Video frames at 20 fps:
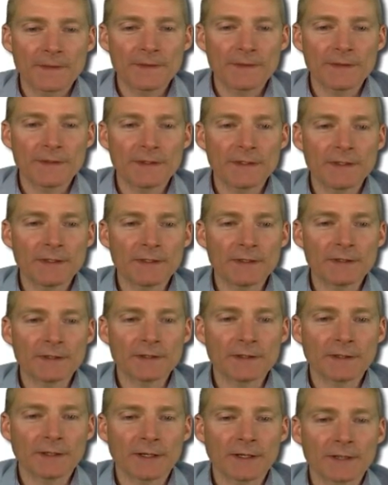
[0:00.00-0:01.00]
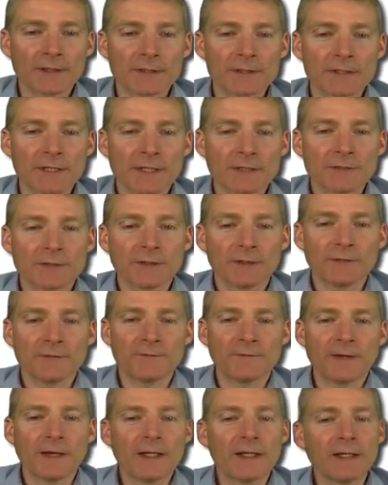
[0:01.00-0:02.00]
The saturated
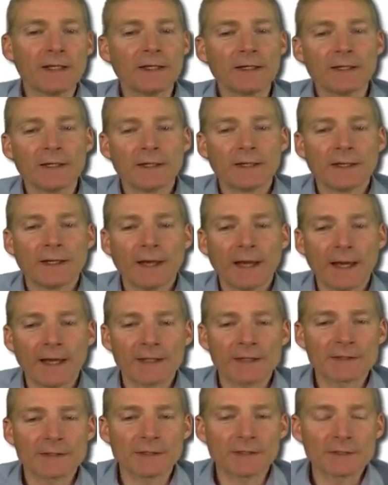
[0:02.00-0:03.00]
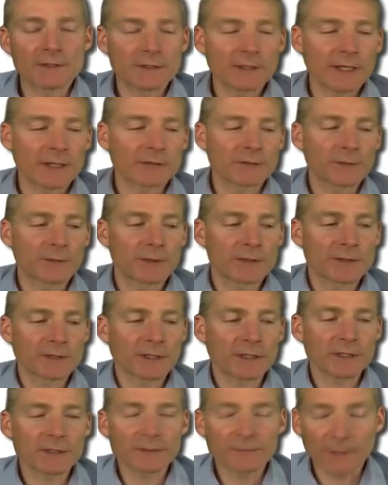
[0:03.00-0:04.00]
fatty acids as a
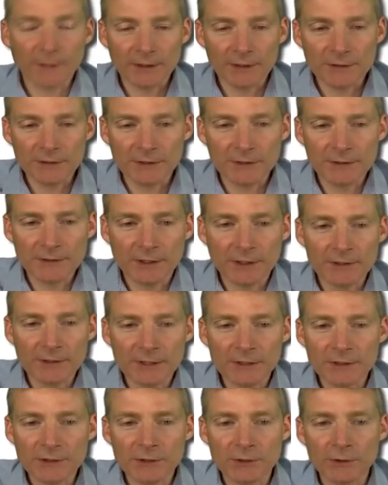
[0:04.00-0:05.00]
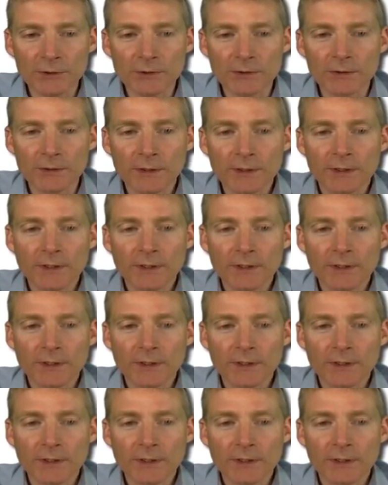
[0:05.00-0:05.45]
percentage of energy starts at 2%,